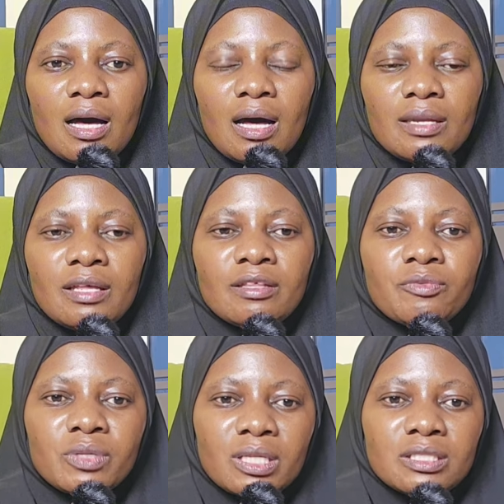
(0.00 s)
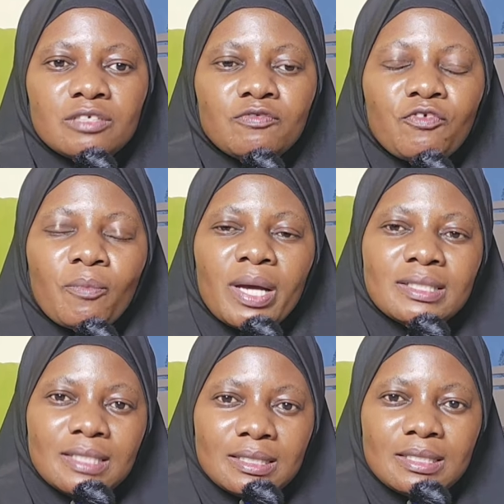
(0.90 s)
Another relative from my
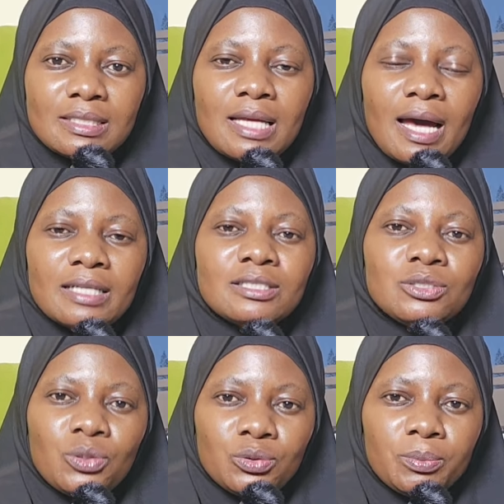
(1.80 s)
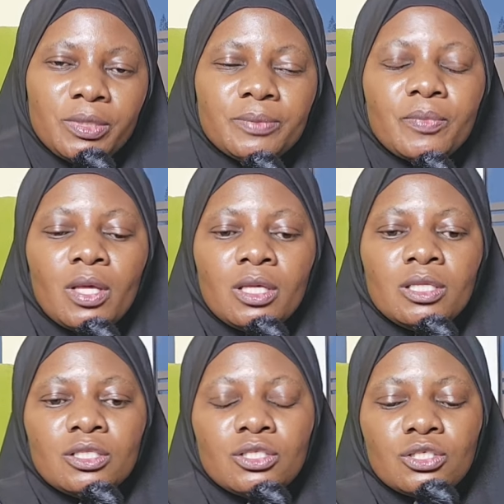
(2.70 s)
dad's side got me.
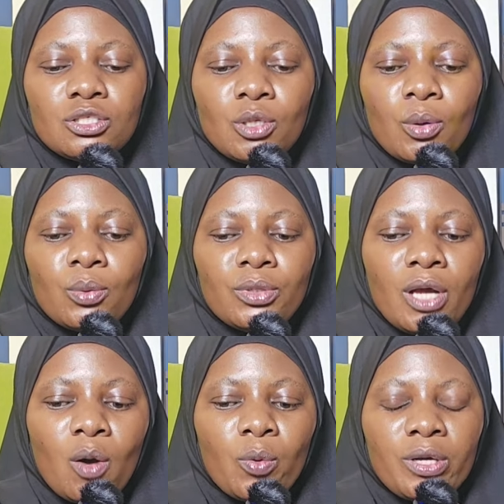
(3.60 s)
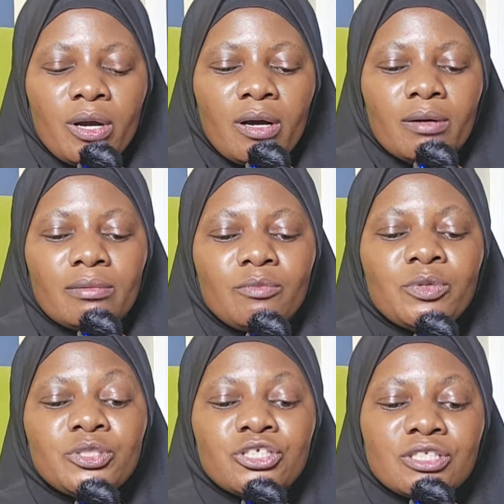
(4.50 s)
So now
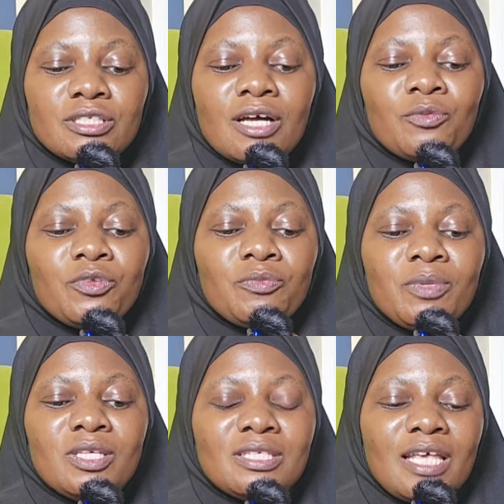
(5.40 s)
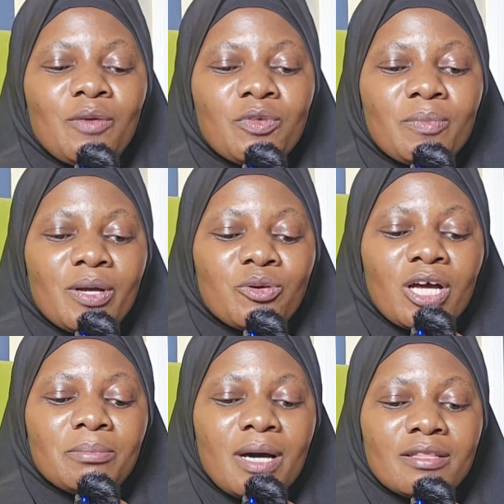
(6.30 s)
we're just done with me staying with my
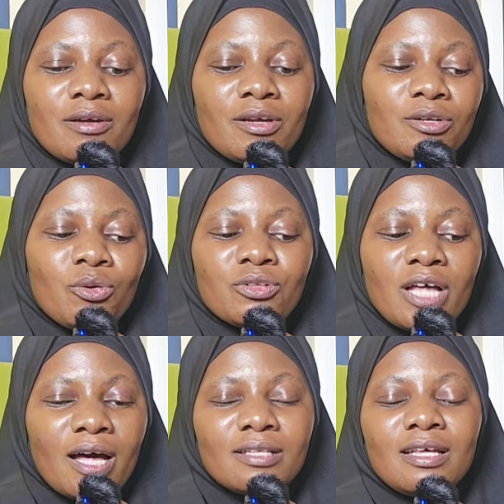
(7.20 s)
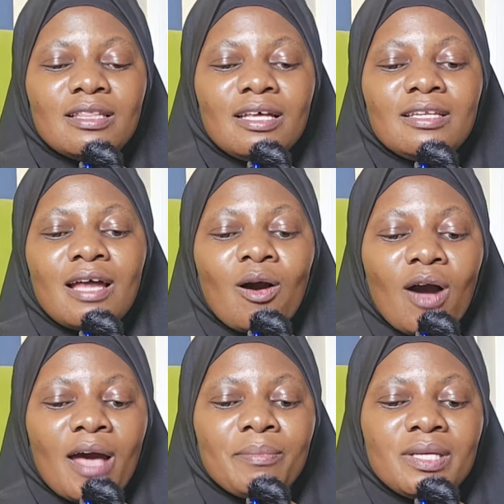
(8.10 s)
grandmother and all that. And then now
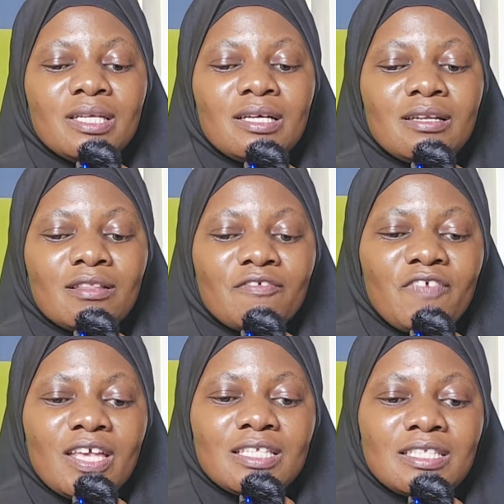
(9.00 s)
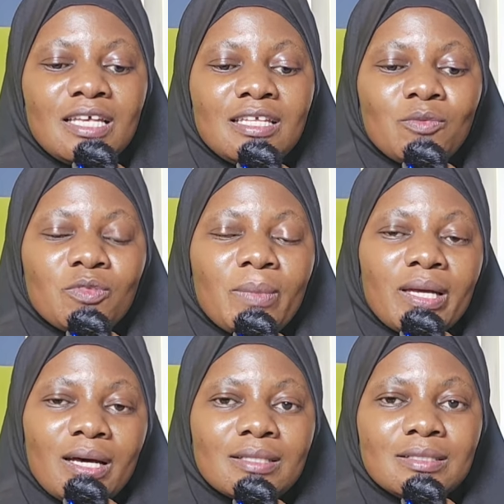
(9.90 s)
I'm beginning another phase staying with
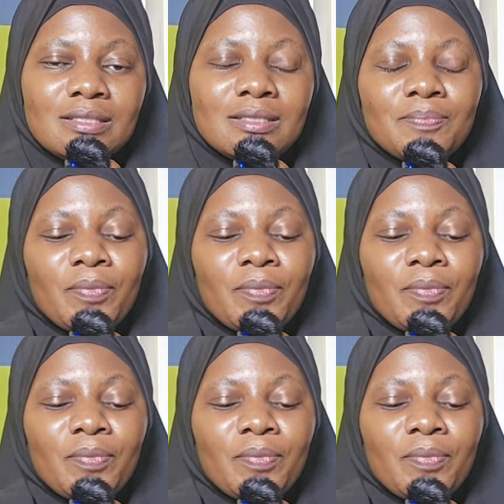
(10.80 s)
my auntie.